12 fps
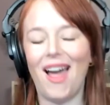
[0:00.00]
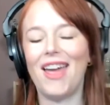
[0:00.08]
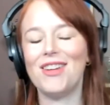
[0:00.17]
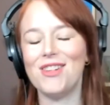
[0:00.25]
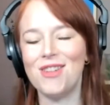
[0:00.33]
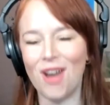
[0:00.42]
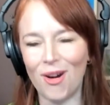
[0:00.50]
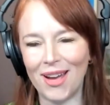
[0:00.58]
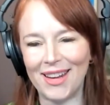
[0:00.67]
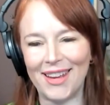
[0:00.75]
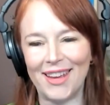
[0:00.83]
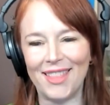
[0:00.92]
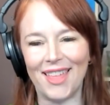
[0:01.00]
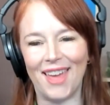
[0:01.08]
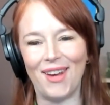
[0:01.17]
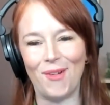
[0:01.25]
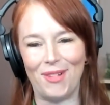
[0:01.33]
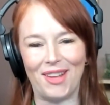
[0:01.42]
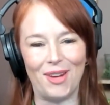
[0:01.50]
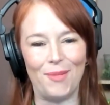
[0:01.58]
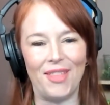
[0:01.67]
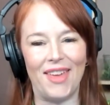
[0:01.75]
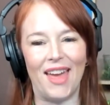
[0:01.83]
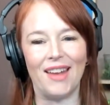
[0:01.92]
I had no idea that was going to
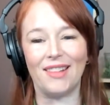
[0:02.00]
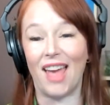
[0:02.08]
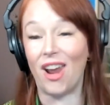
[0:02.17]
be the answer,